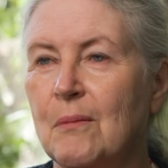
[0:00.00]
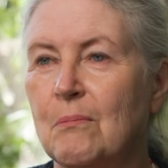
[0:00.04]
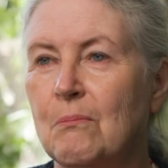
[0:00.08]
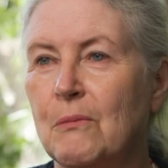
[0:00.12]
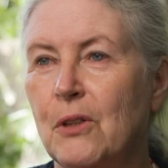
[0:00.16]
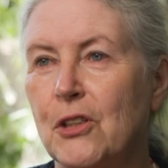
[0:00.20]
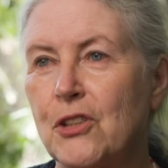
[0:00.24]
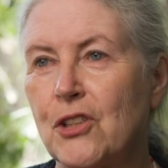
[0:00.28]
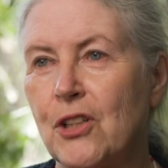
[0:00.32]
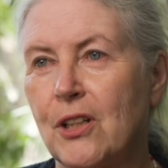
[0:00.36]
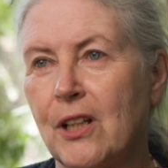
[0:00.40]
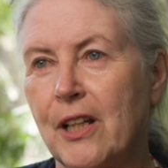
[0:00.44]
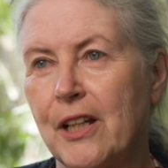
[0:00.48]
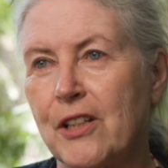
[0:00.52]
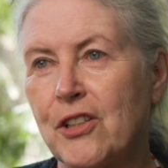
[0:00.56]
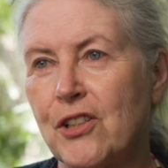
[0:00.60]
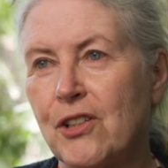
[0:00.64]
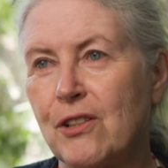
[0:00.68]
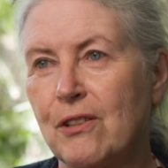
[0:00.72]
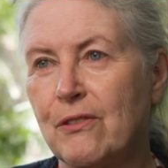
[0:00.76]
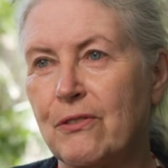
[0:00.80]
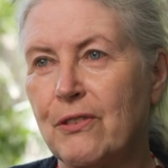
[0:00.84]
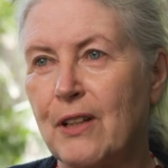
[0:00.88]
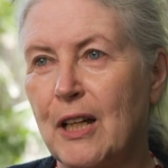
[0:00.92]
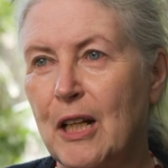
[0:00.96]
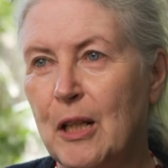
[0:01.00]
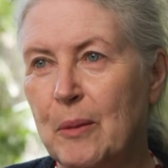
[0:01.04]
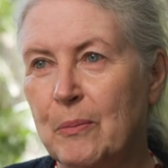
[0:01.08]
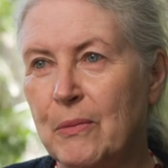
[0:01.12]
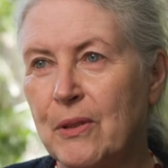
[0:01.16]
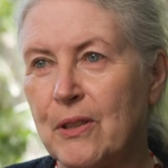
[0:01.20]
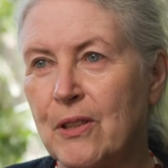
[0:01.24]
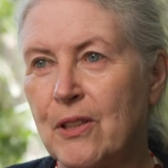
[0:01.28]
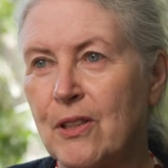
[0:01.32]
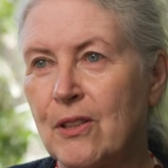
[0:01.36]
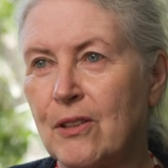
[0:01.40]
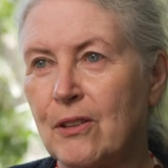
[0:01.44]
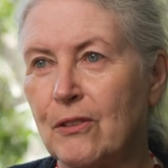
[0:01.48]
Modulation of
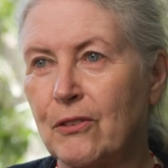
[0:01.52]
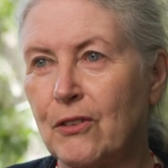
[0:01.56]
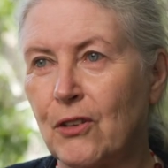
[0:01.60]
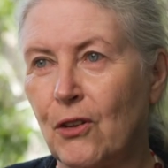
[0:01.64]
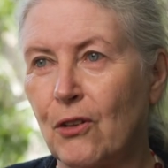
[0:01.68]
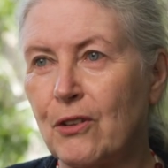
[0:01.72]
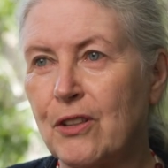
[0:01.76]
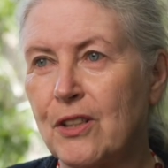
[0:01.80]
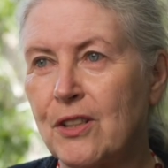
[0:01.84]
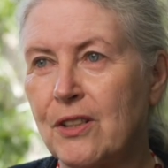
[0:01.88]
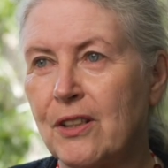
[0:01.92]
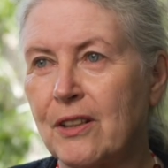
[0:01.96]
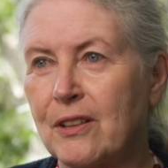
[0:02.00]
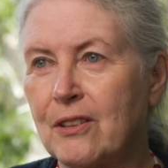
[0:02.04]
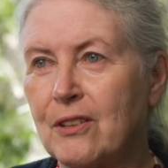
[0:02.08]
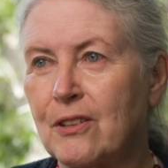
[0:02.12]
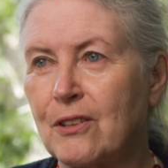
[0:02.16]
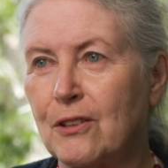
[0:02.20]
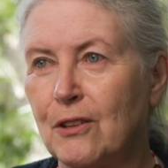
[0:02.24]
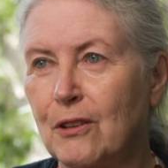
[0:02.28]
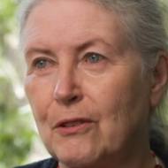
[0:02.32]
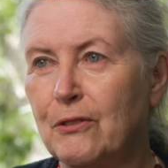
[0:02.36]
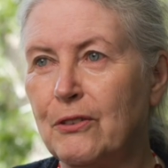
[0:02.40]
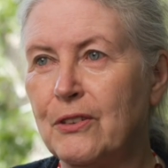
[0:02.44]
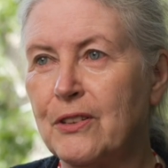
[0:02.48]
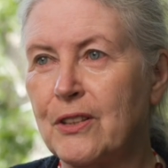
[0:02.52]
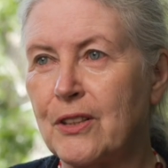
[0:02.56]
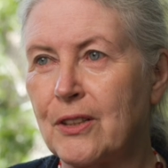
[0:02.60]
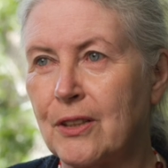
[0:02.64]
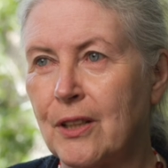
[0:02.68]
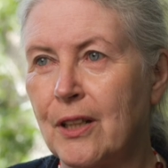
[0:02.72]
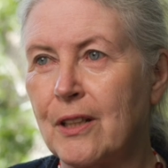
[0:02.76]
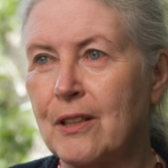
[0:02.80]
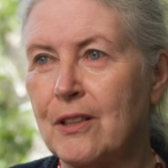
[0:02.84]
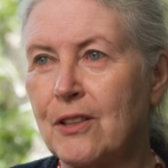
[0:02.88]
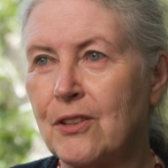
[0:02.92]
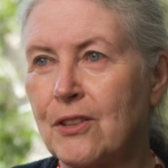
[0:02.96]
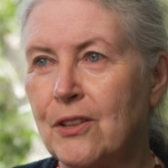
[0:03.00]
elements of context often
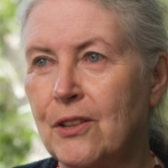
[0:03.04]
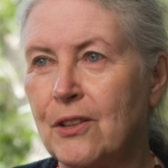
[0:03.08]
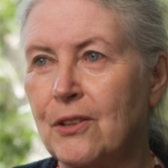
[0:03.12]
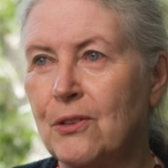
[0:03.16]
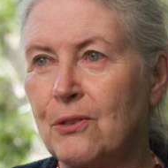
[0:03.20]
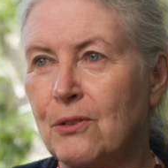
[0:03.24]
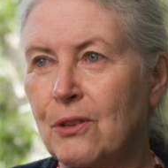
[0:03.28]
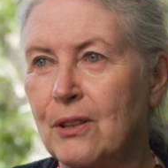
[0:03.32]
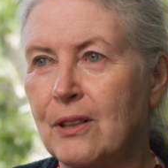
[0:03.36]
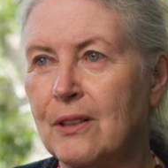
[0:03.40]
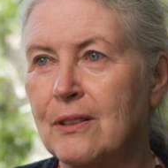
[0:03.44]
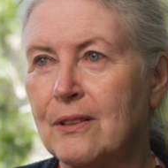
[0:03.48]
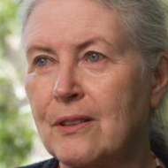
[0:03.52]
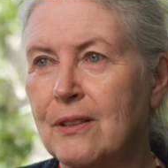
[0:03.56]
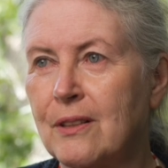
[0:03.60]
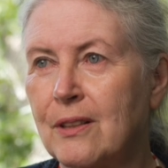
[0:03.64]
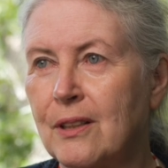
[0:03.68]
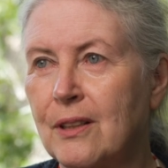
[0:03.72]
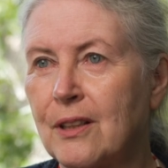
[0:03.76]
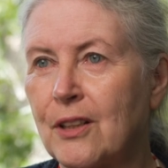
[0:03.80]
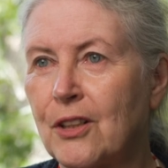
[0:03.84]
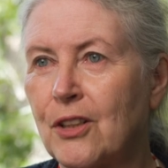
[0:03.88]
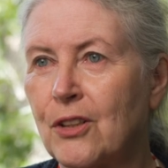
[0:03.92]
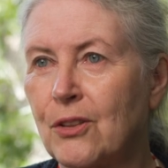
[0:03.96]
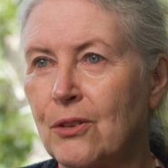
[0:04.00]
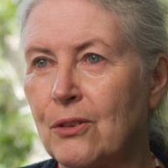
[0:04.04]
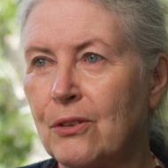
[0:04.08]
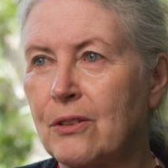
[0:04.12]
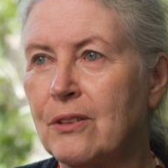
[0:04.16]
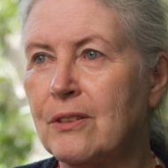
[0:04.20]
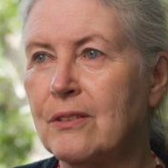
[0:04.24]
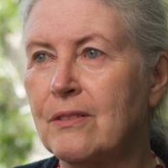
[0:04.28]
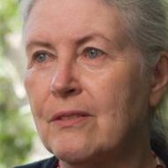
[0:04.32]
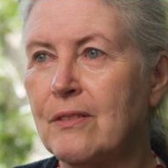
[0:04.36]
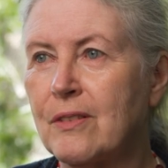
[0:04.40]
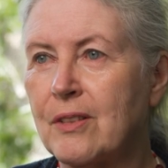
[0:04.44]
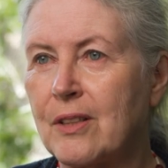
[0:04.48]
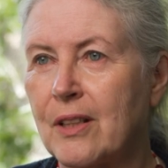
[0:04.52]
center around the acute
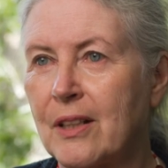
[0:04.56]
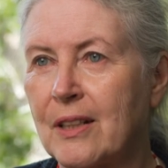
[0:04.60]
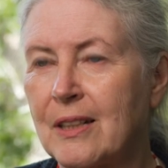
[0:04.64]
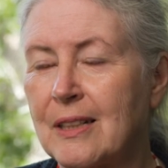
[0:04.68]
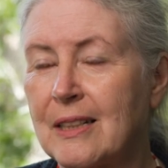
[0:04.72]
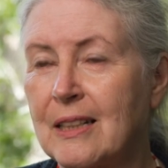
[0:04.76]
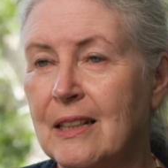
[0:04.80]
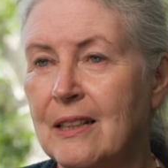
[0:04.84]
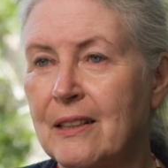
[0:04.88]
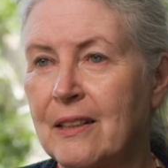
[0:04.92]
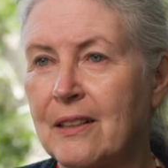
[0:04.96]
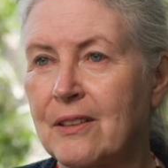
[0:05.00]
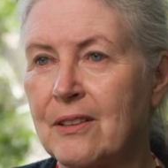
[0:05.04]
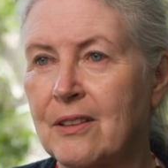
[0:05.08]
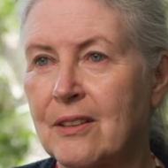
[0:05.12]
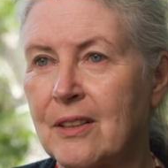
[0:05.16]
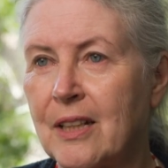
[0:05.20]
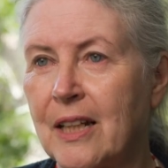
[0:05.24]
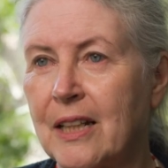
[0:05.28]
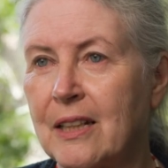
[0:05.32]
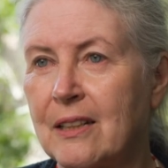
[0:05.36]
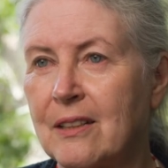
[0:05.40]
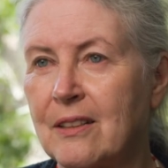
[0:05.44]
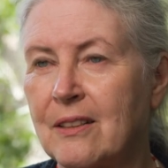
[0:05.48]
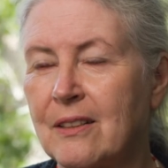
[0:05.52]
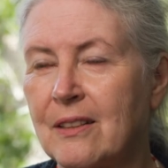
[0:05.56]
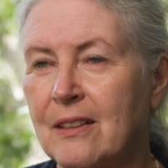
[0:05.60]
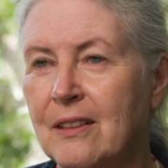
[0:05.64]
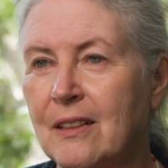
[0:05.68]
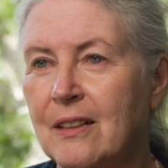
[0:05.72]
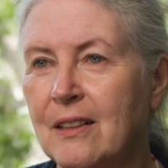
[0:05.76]
psychedelic state.